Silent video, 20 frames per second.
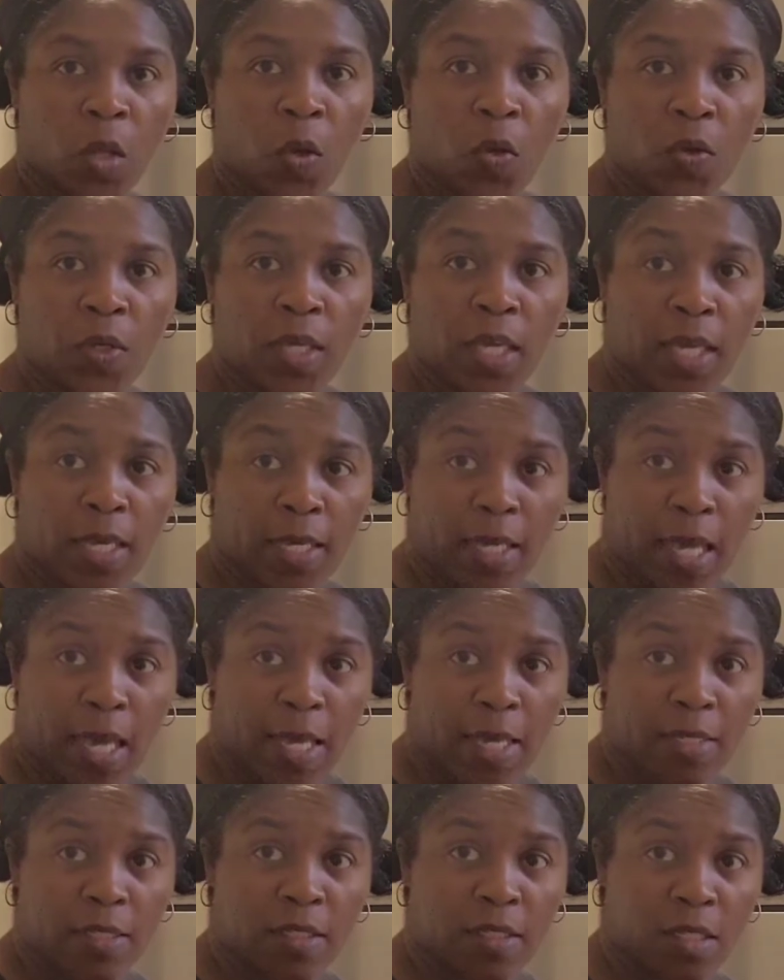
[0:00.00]
Okay
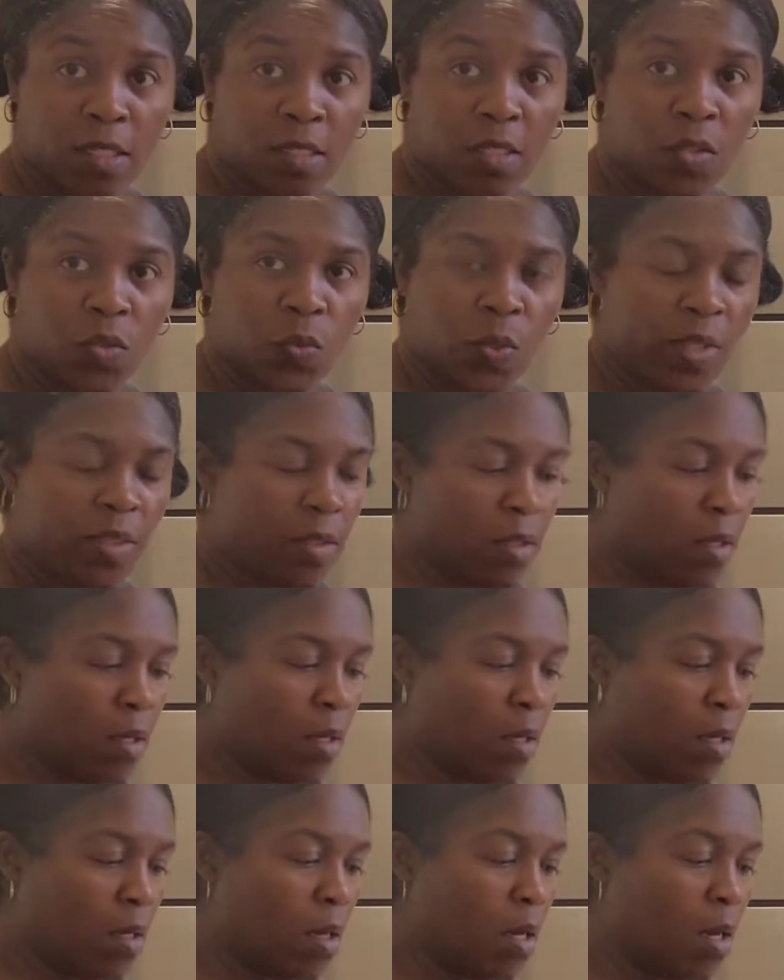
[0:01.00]
guys, this is what
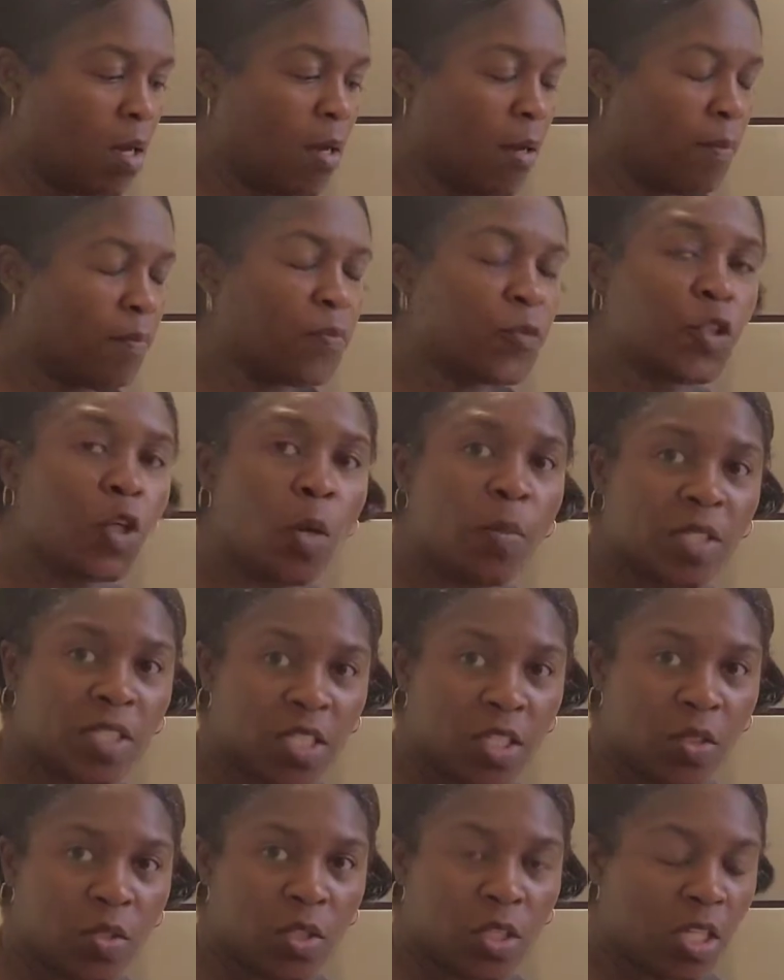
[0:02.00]
the
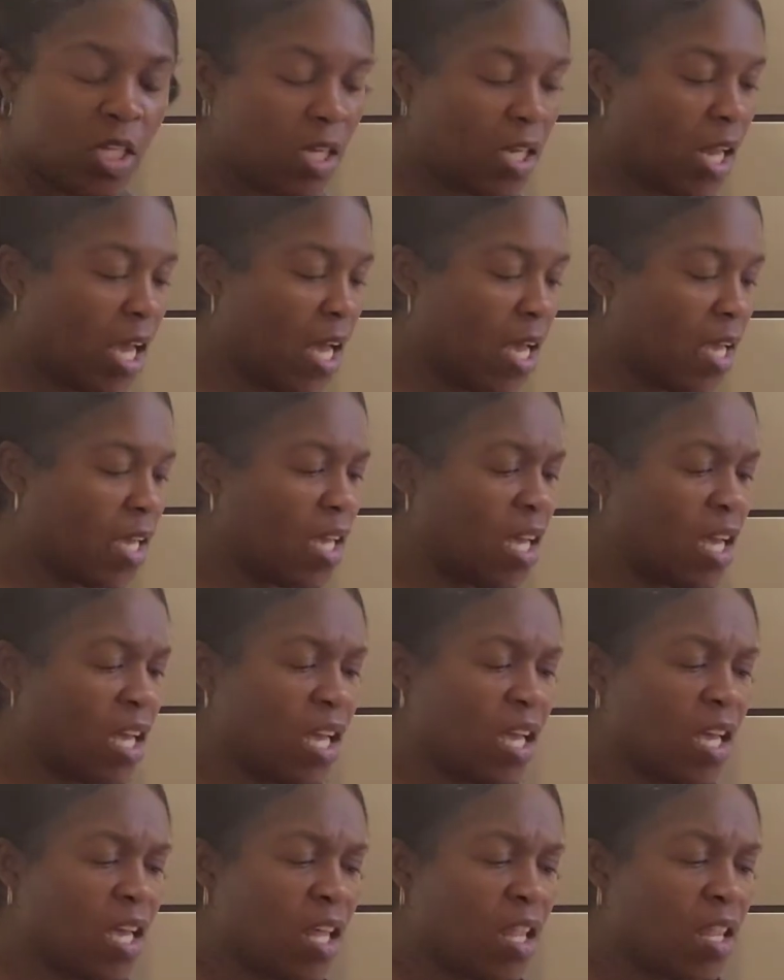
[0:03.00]
tomatillos look like.
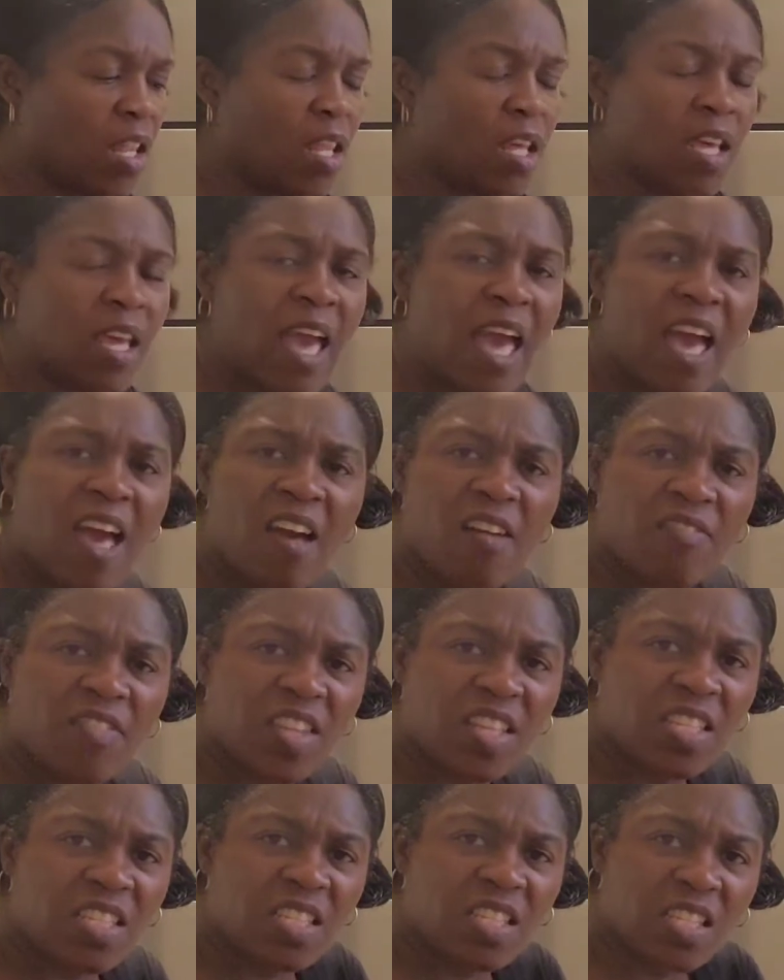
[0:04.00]
They have
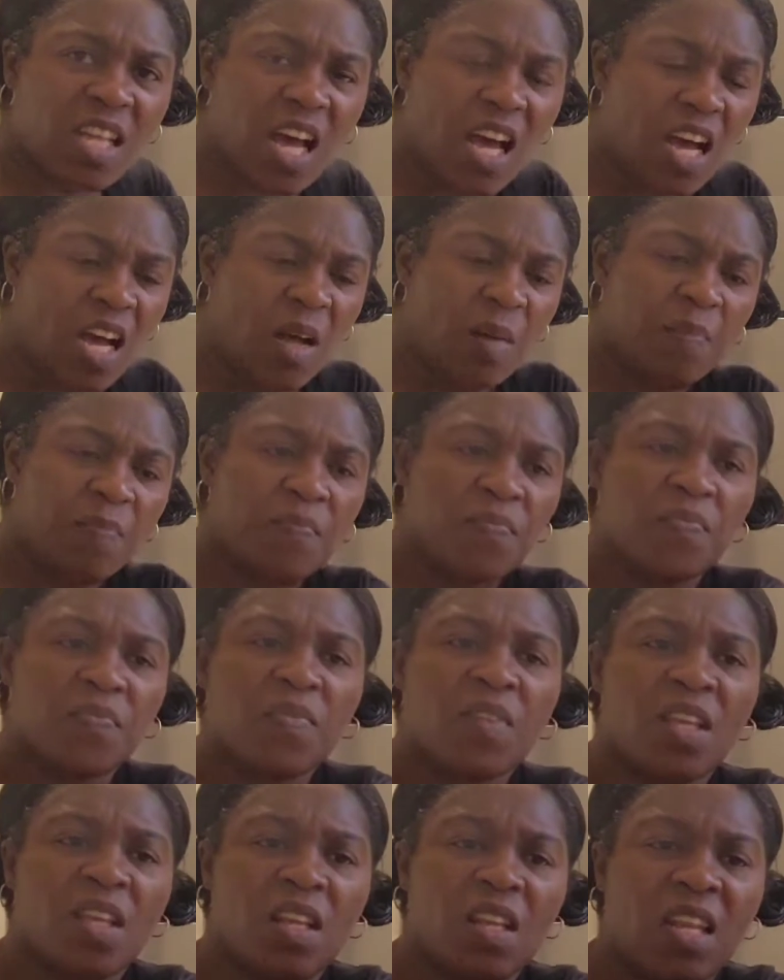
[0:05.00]
this
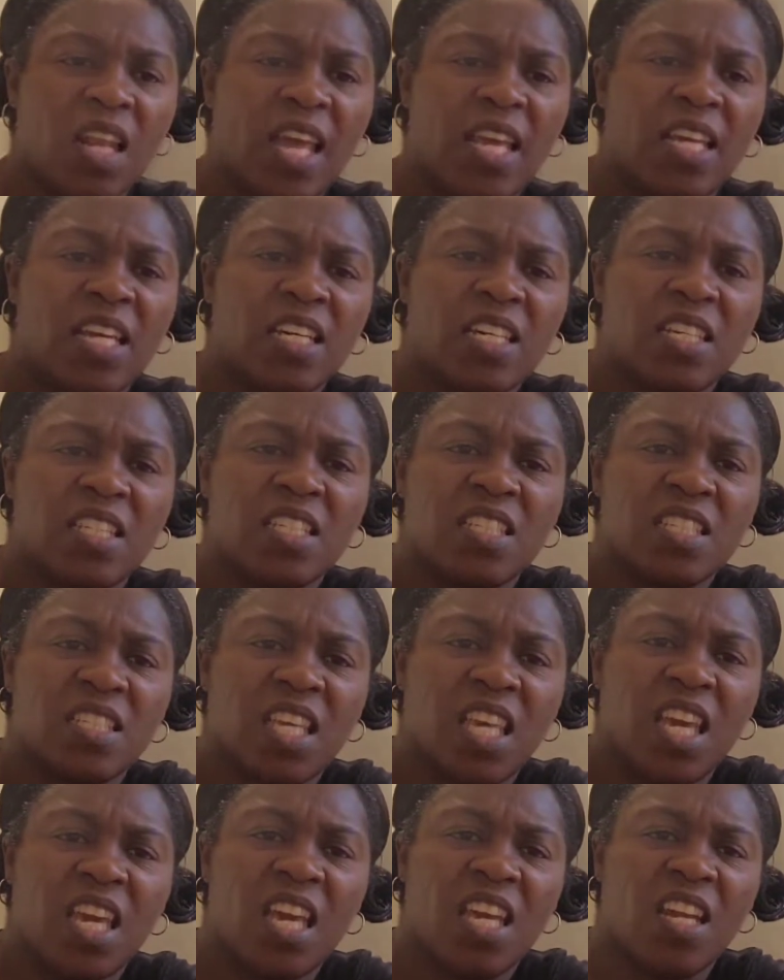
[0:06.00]
like
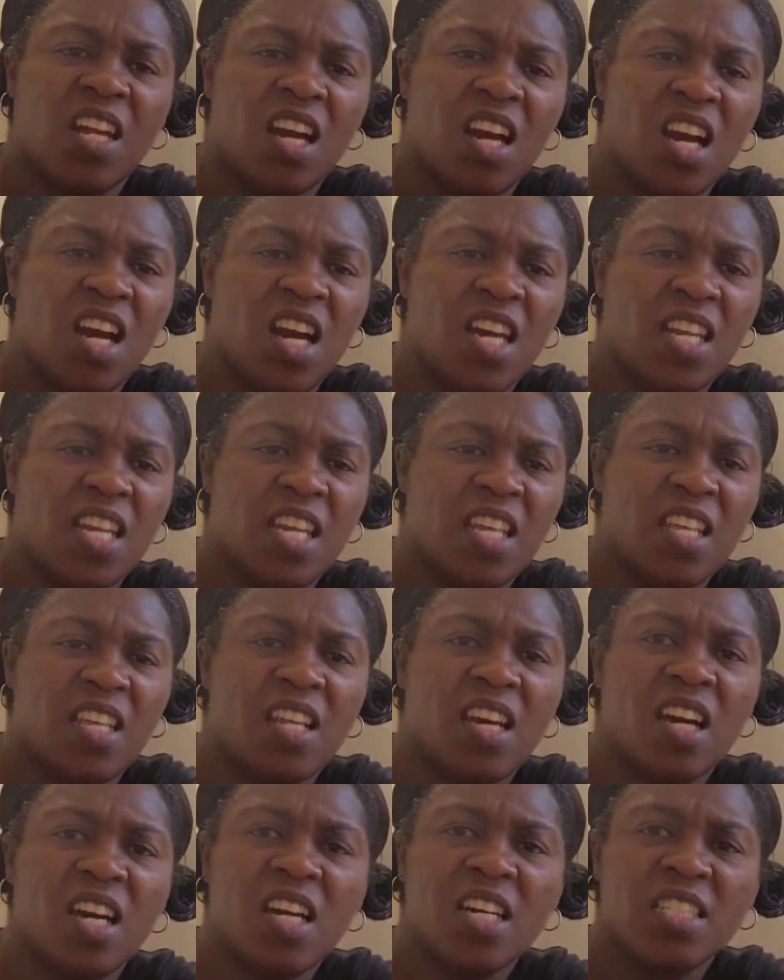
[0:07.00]
skin on
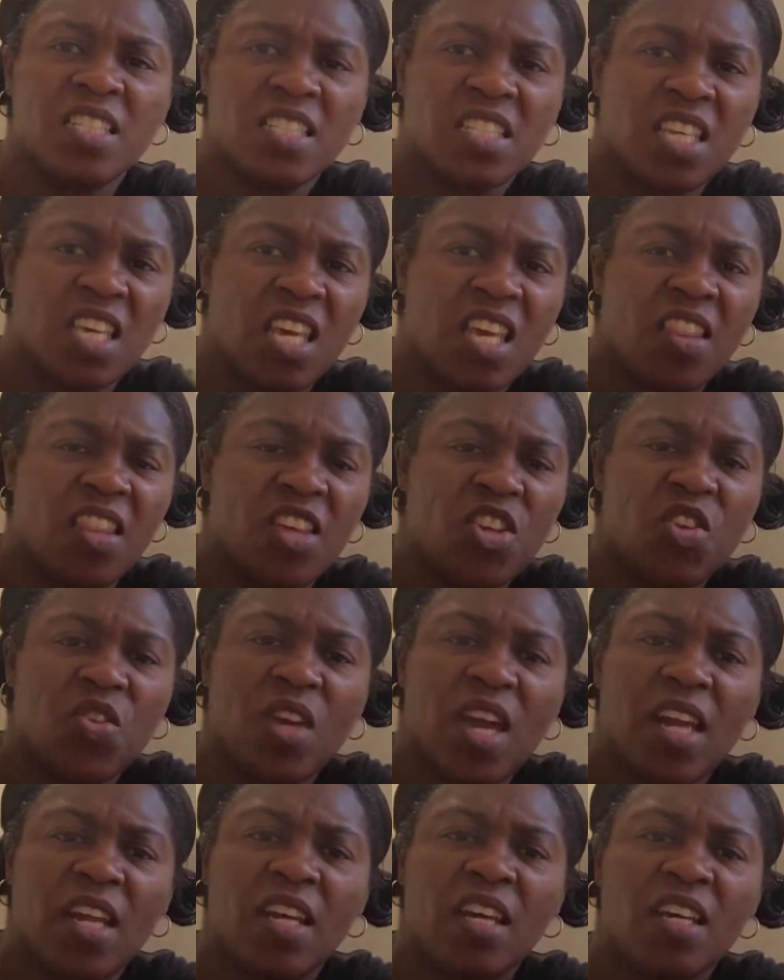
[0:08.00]
it, a husk skin that
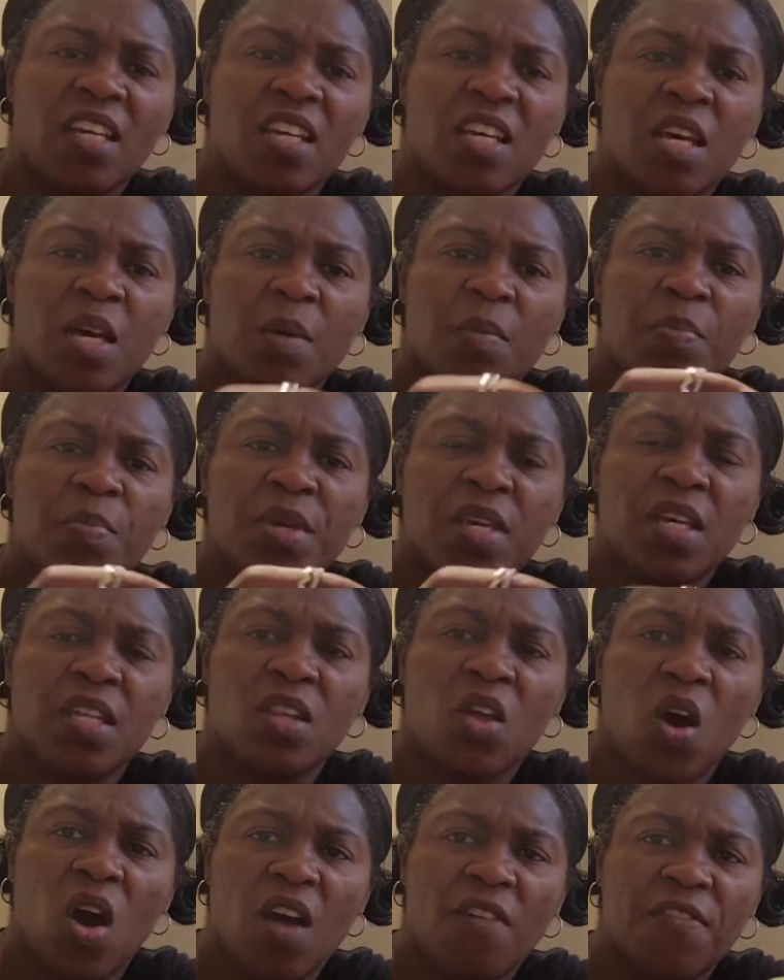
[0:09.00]
you gotta
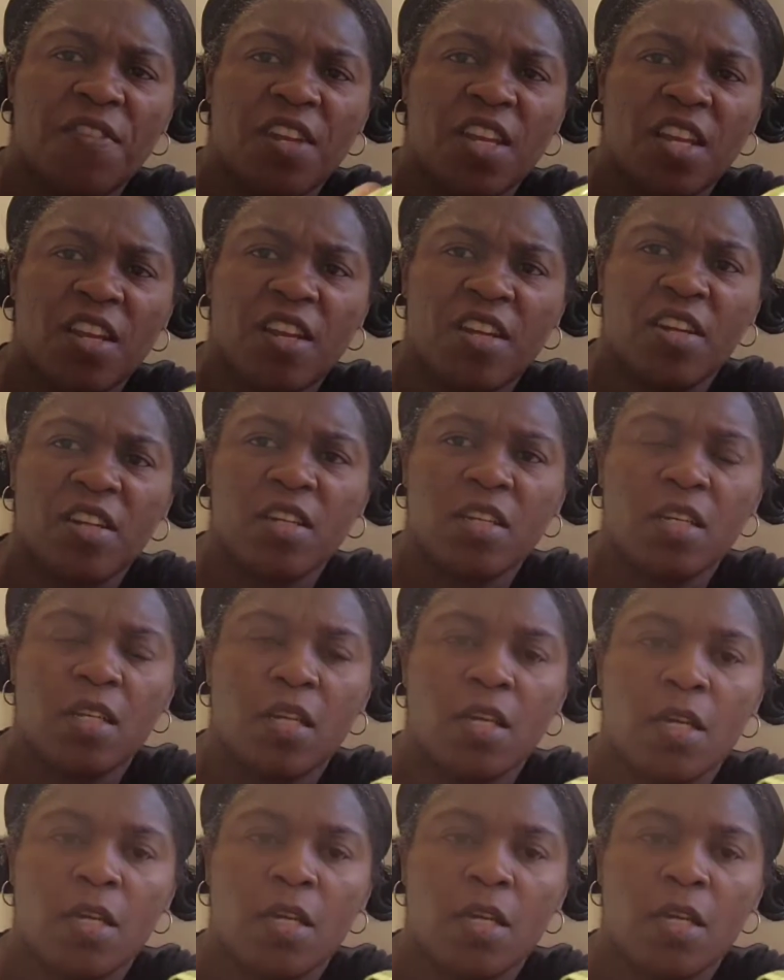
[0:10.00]
peel off of there.